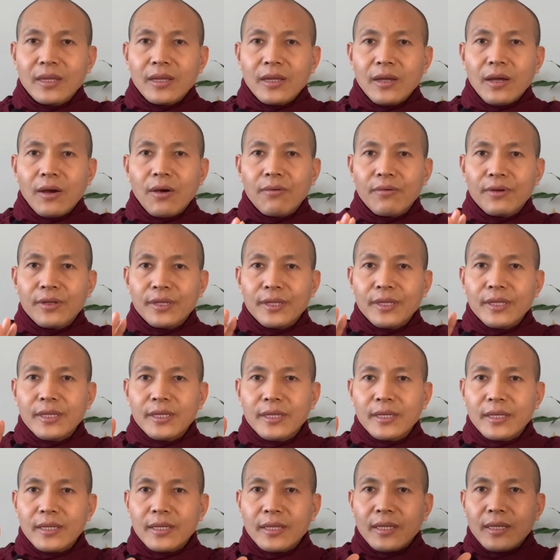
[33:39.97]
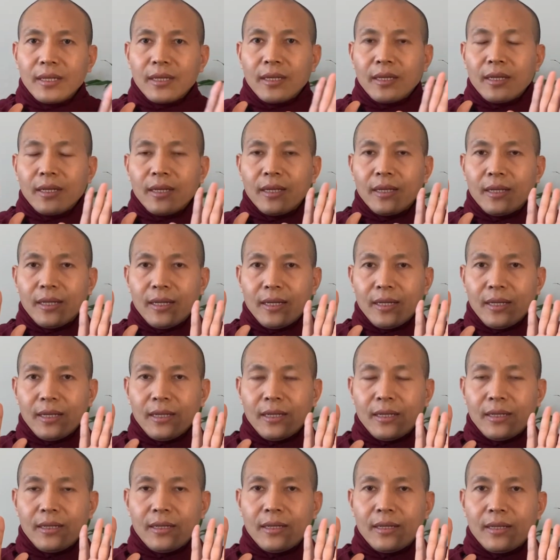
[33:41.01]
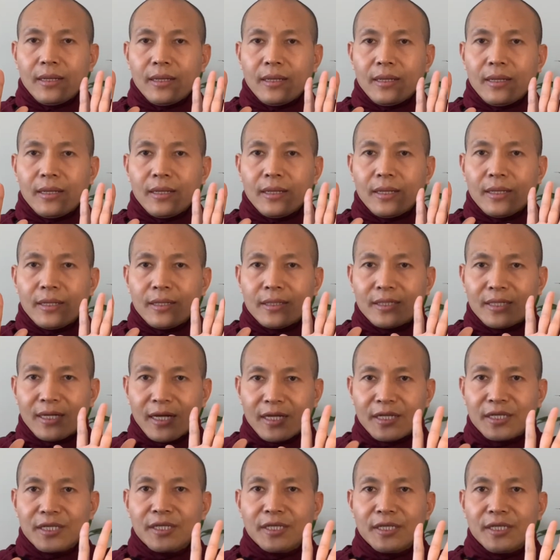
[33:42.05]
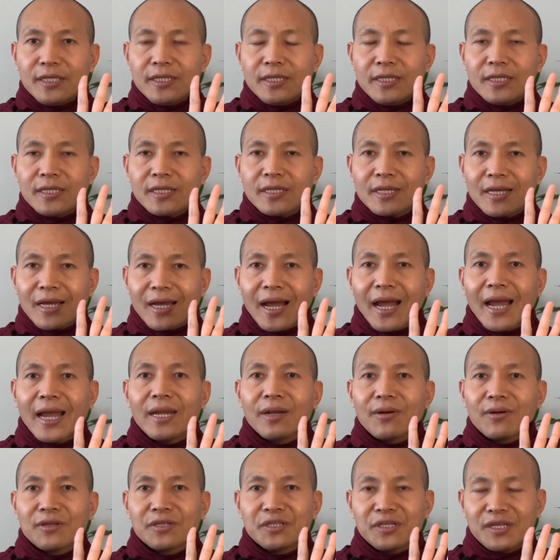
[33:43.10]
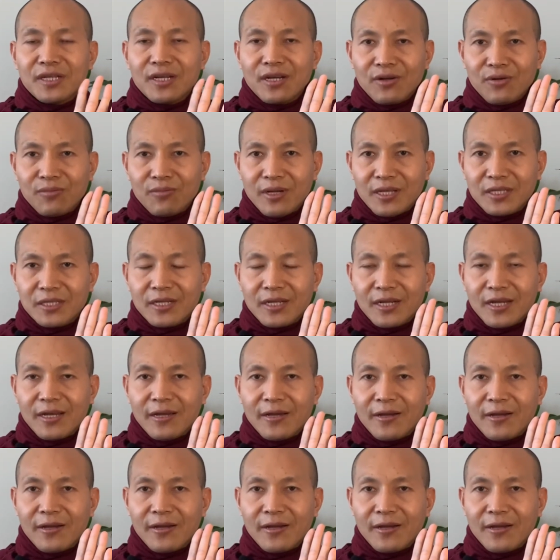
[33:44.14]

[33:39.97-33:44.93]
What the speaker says: Only the 13 kind of Chaitanya Vipassana,